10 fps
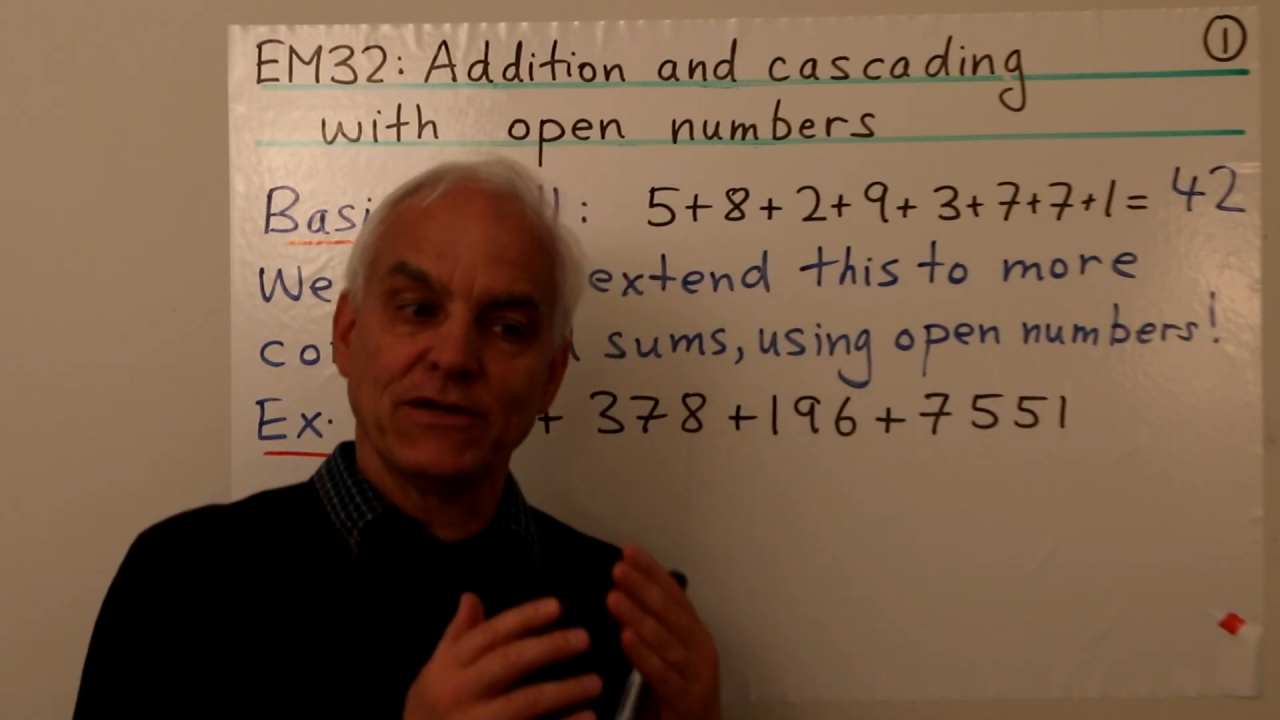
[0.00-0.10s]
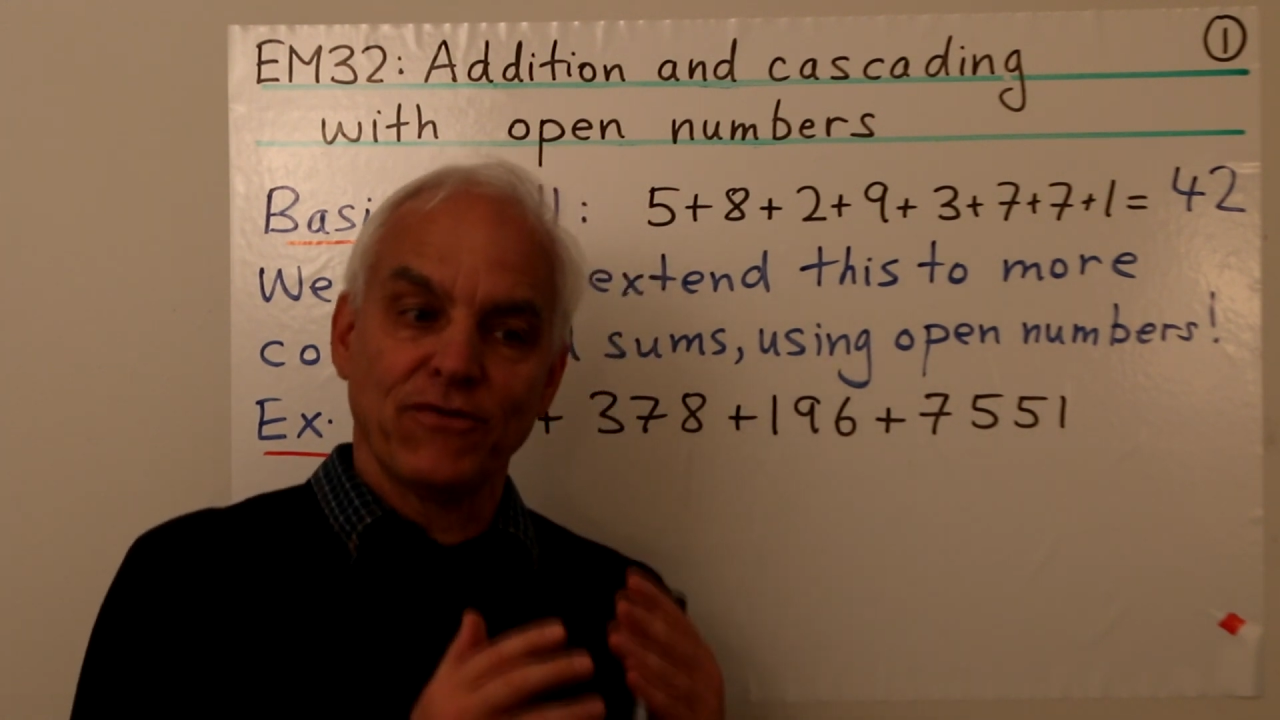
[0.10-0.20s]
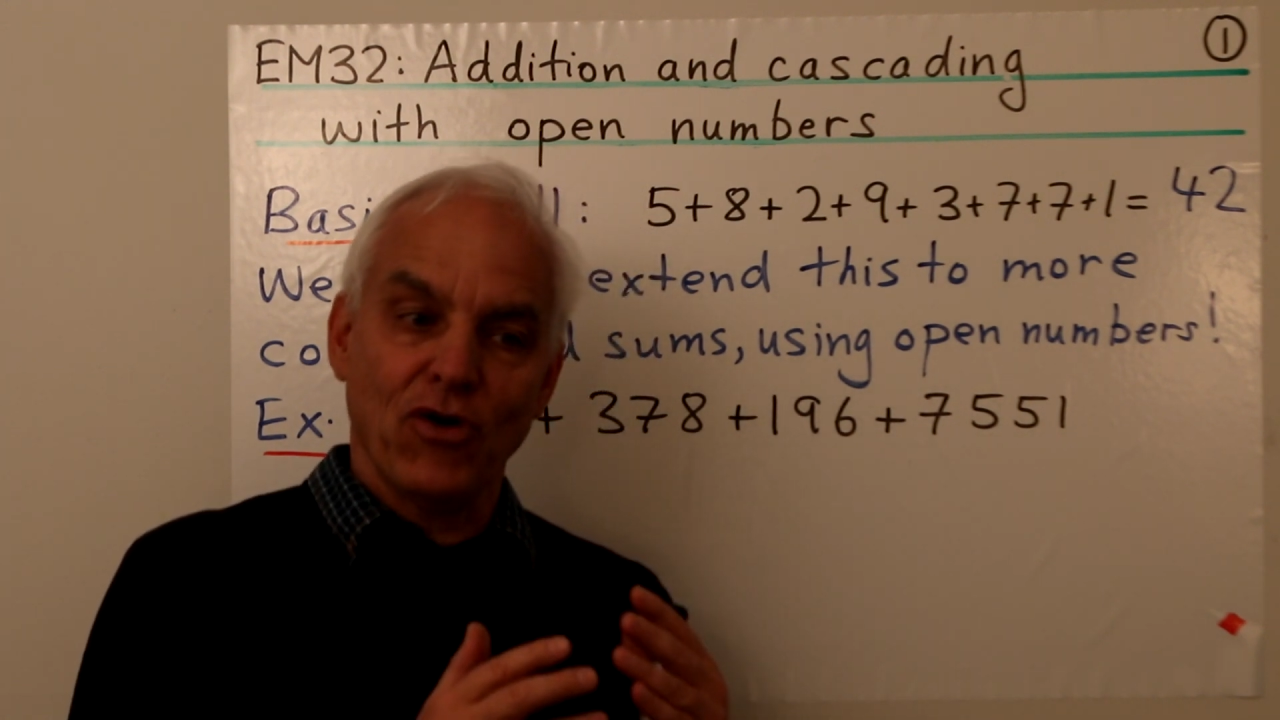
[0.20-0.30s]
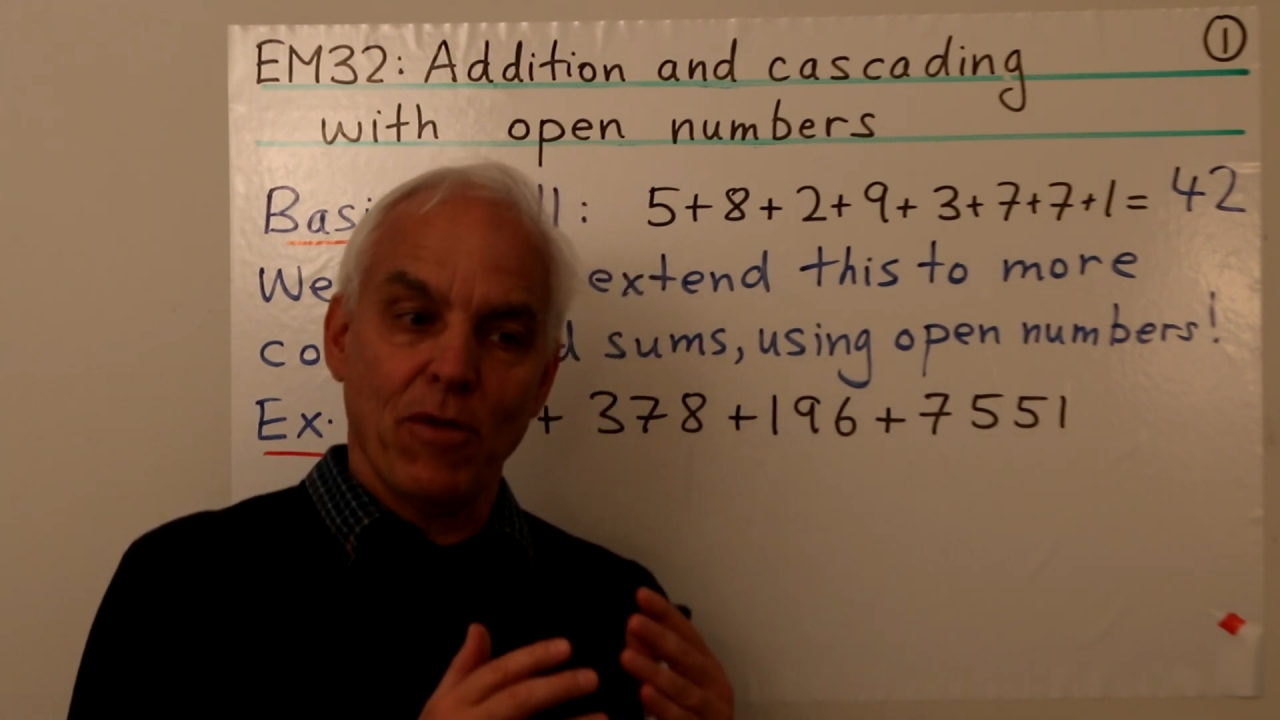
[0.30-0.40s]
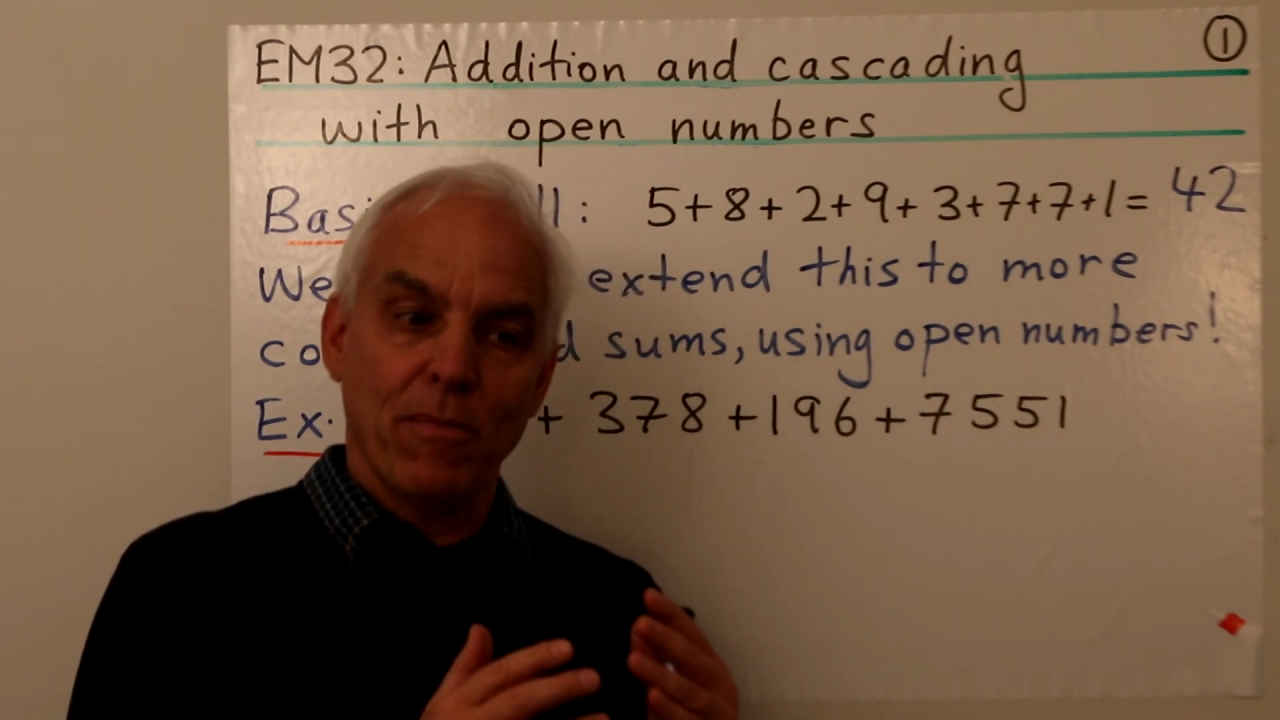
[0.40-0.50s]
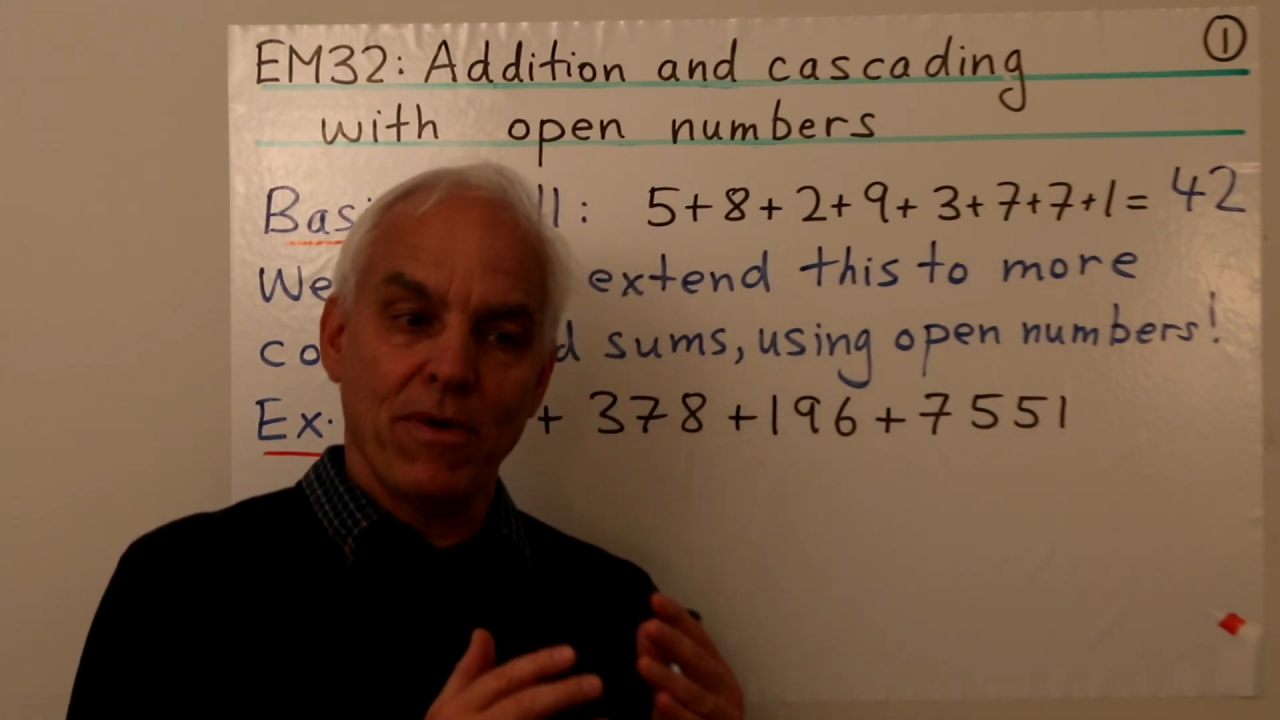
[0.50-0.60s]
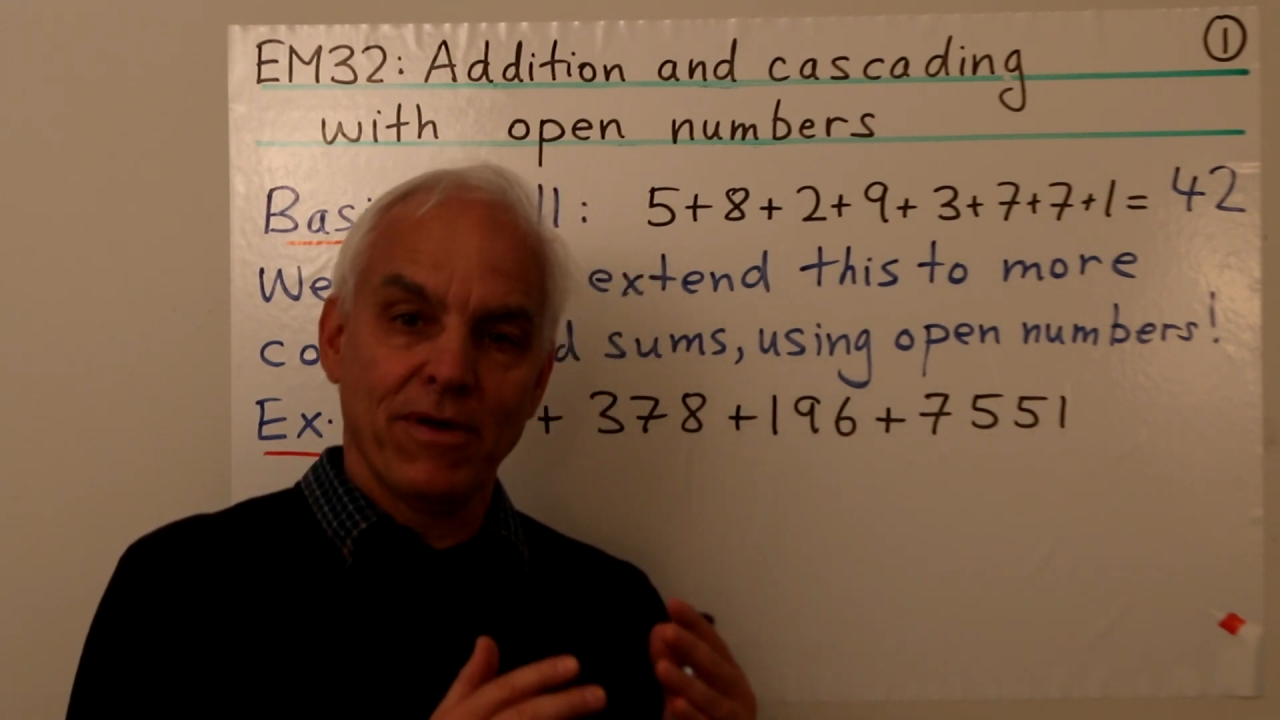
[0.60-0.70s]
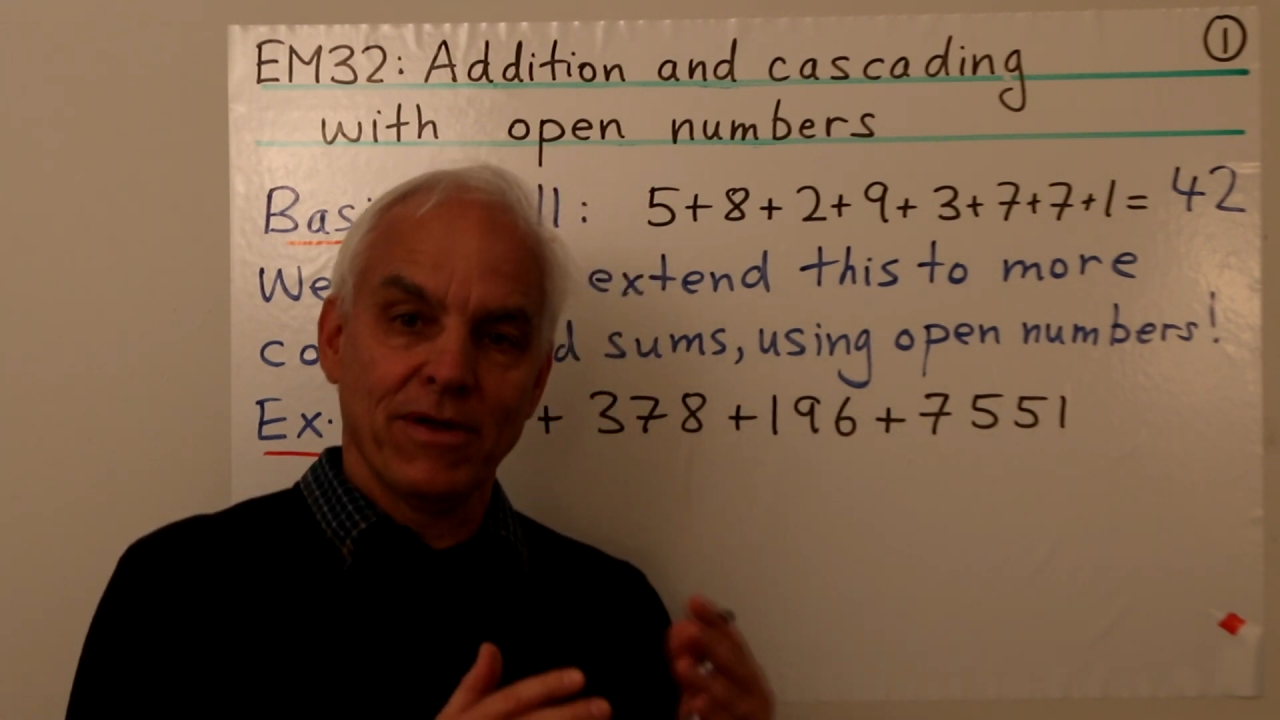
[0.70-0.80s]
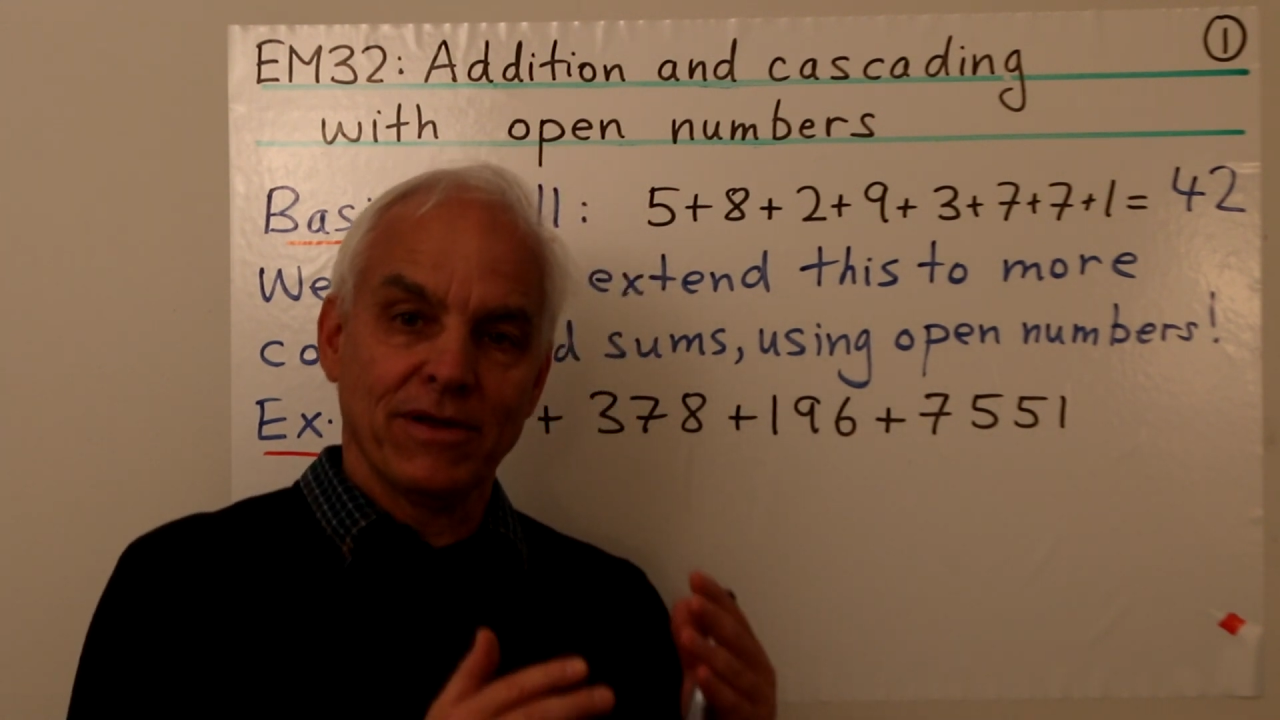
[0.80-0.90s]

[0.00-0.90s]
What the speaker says: from